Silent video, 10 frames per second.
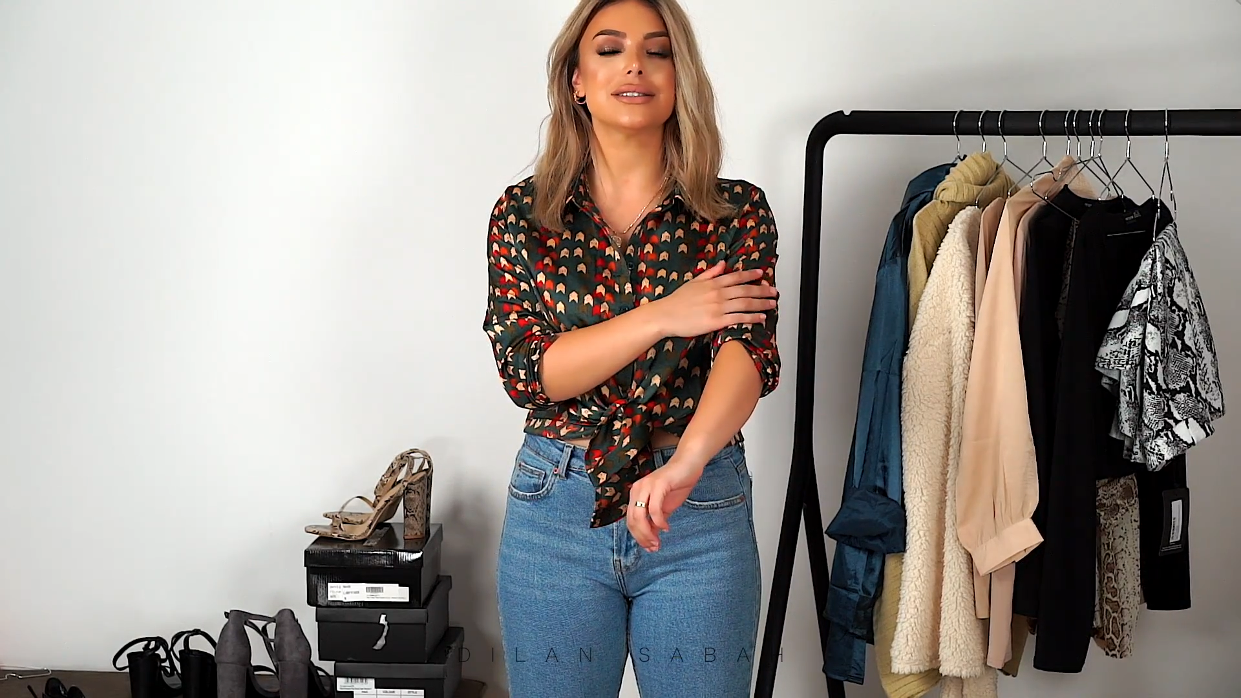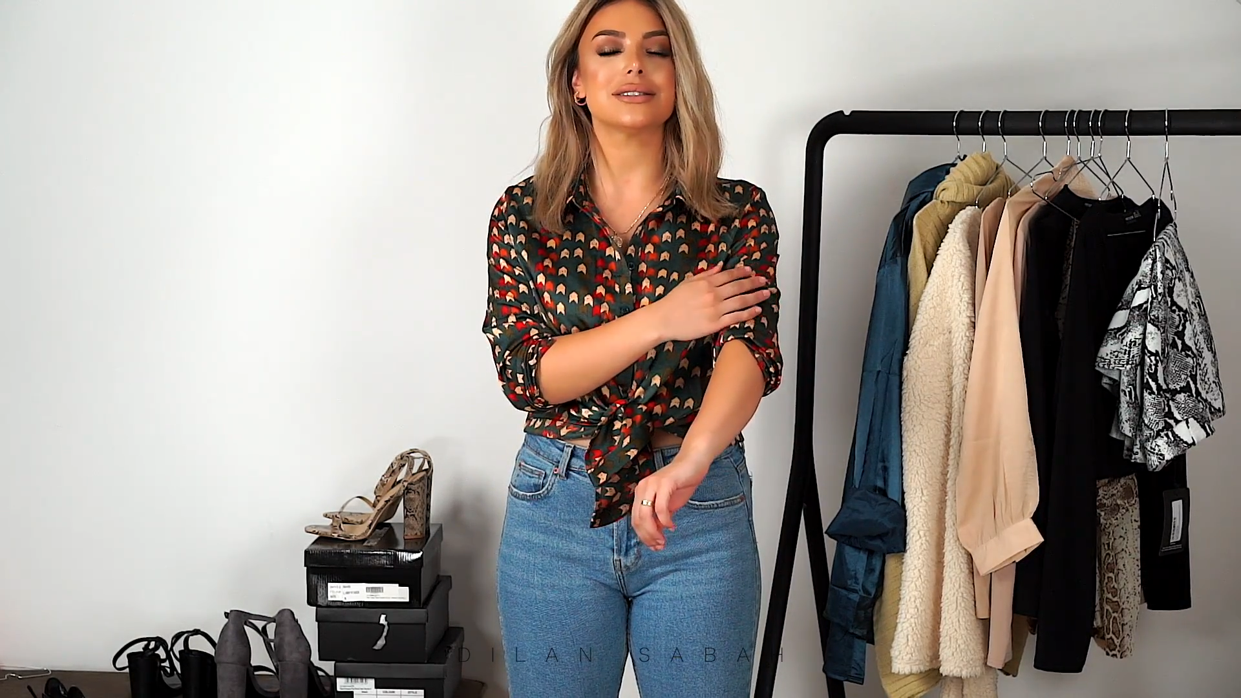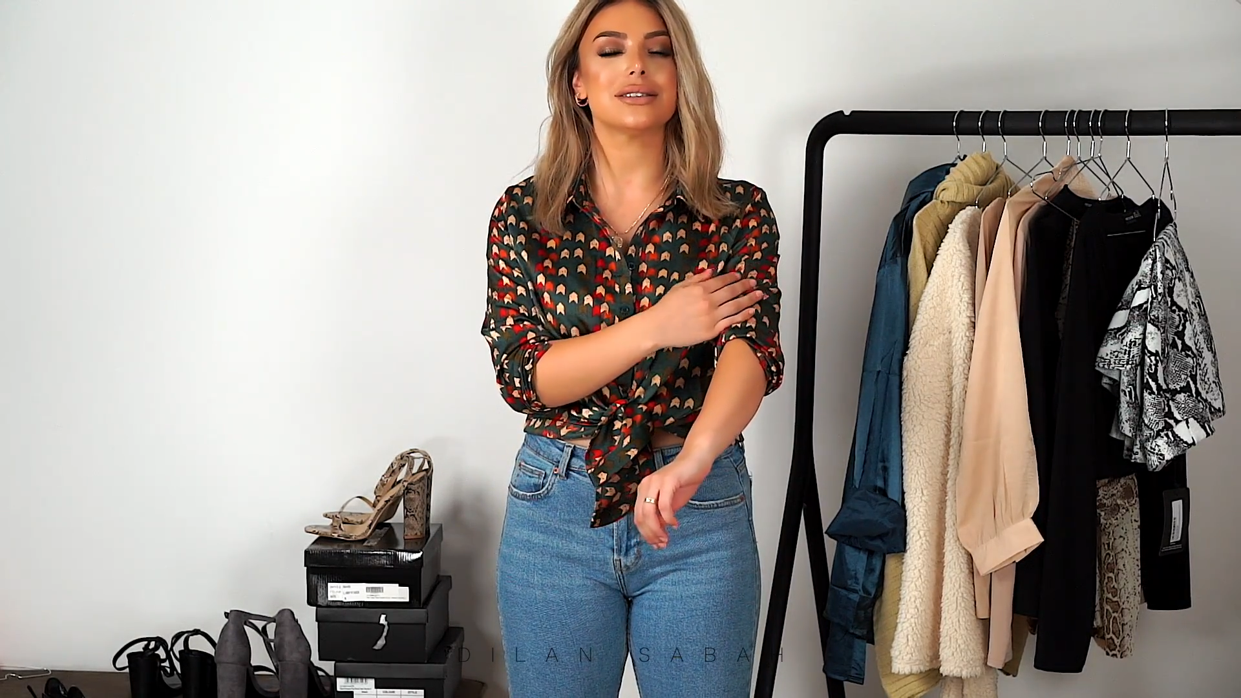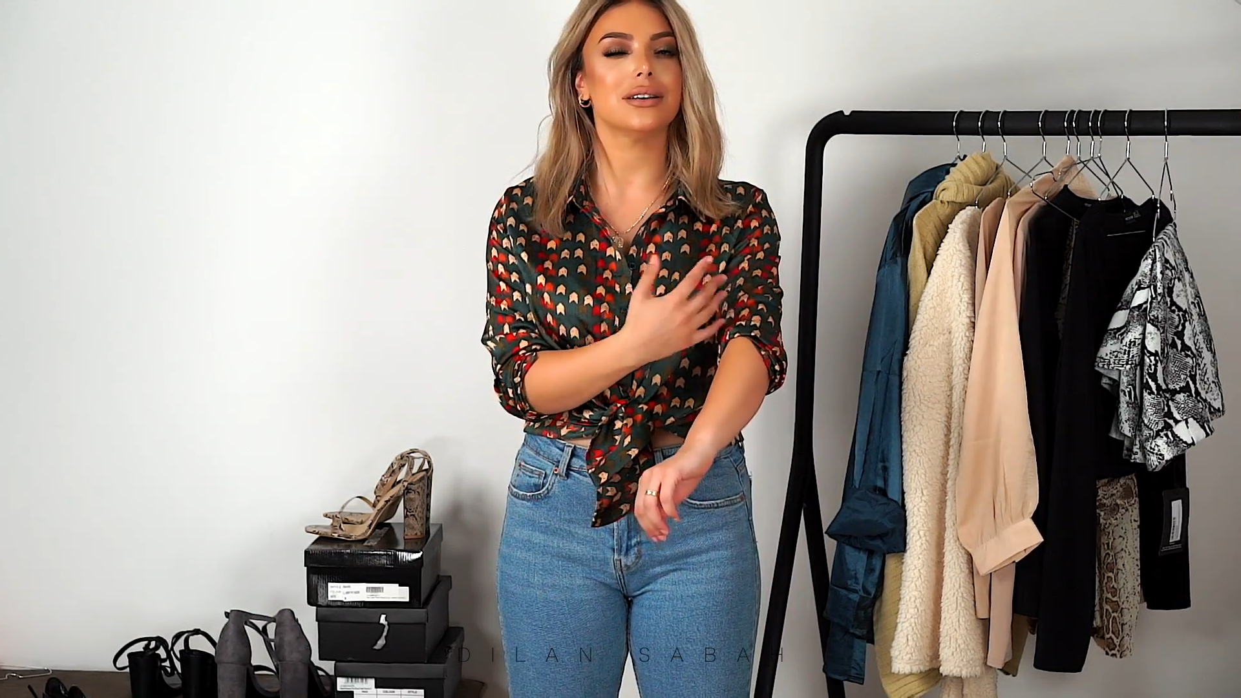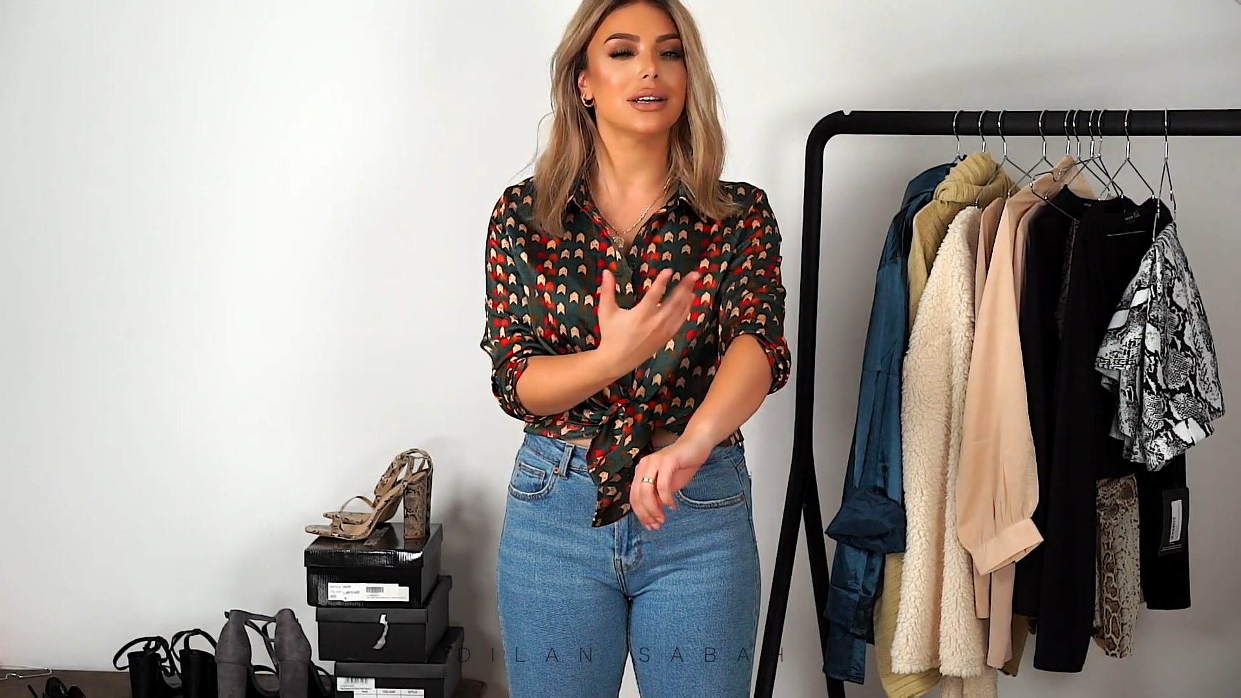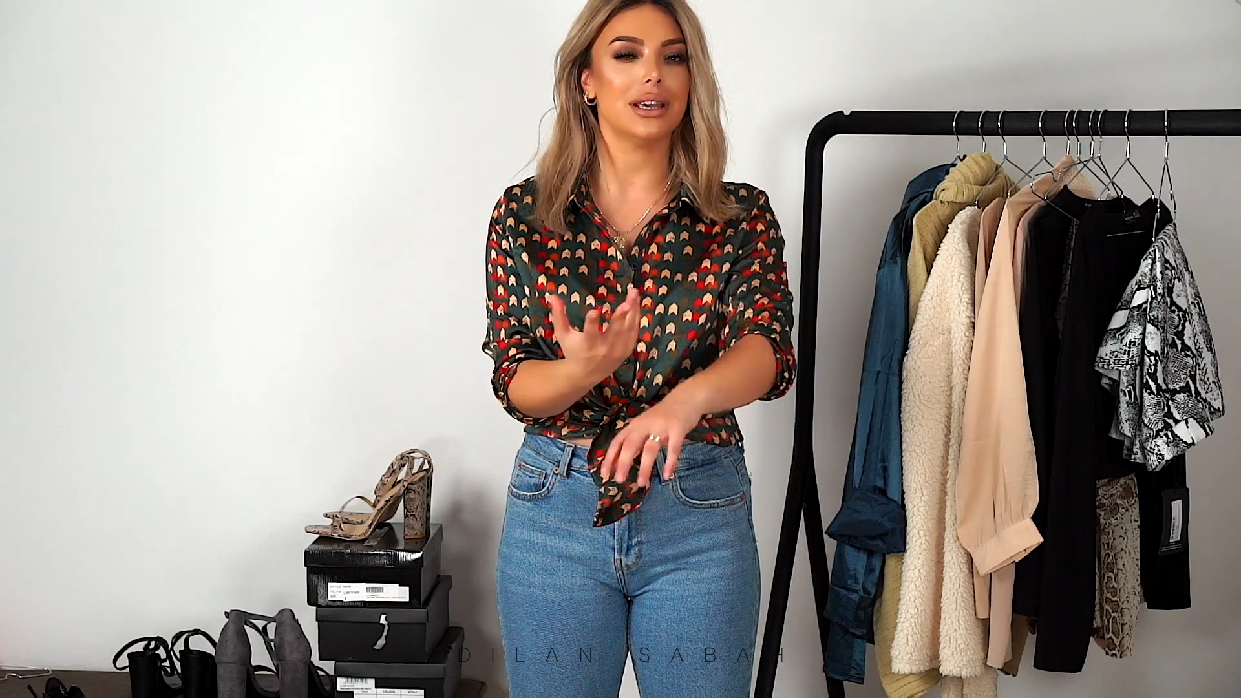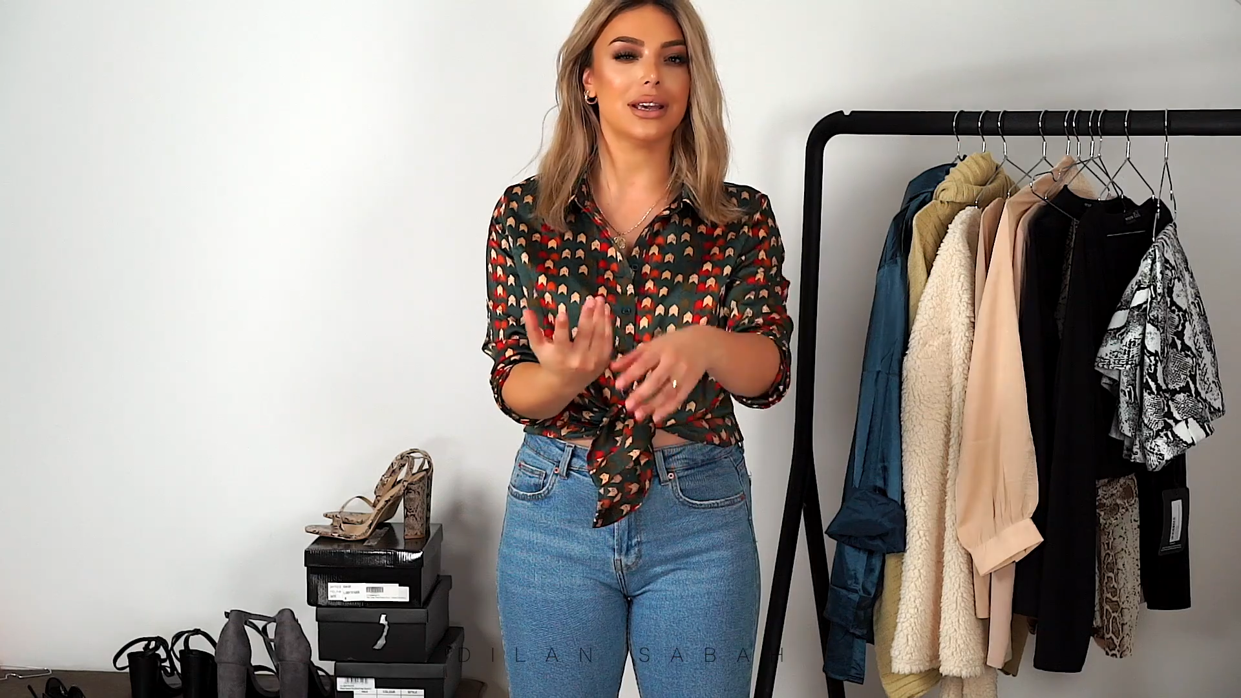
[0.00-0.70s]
silky